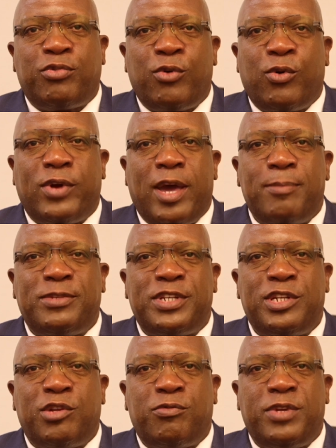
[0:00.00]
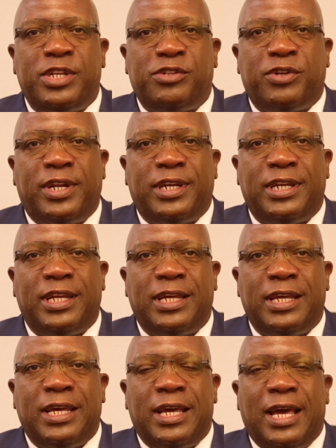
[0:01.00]
programs in the region,
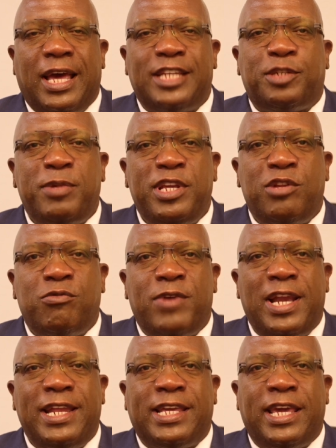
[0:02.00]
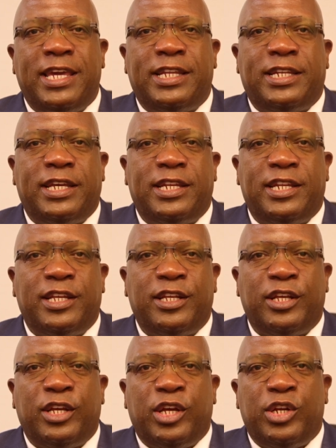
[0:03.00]
has been relegated
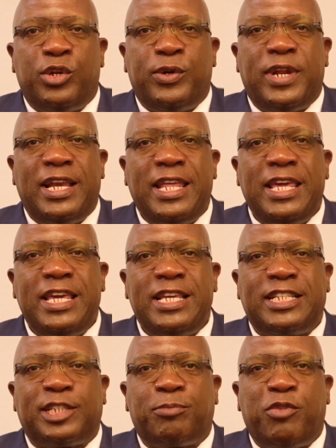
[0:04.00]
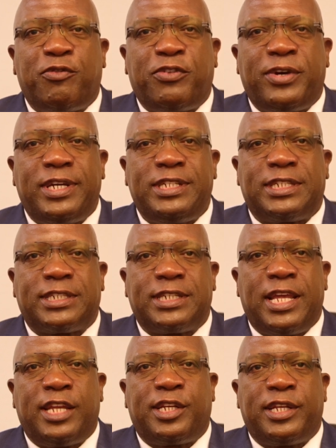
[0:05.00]
to the least preferred
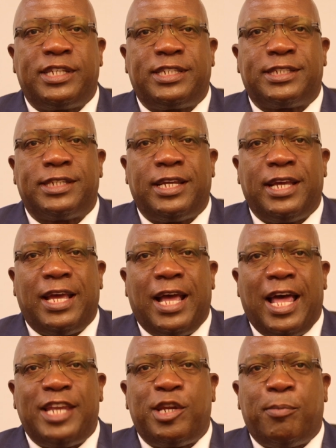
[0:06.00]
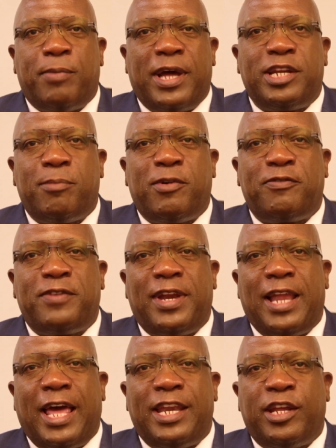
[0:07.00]
status at the bottom of the
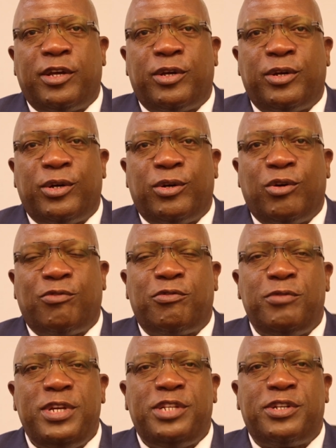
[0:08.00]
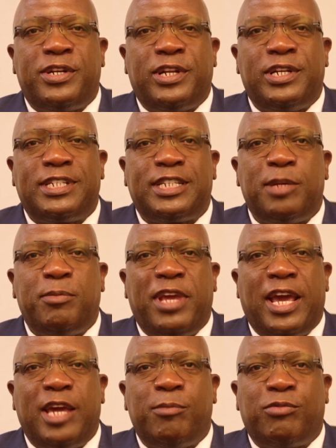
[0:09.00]
ladder of regional
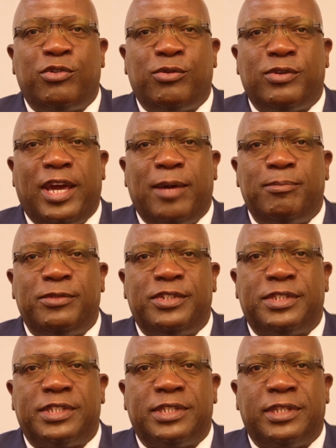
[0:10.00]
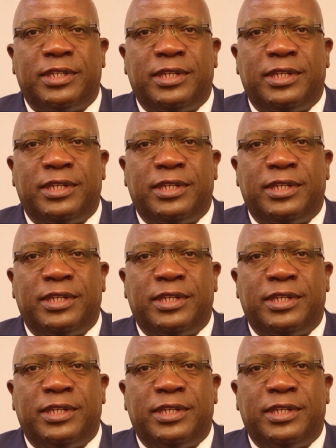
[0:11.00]
CBI programs.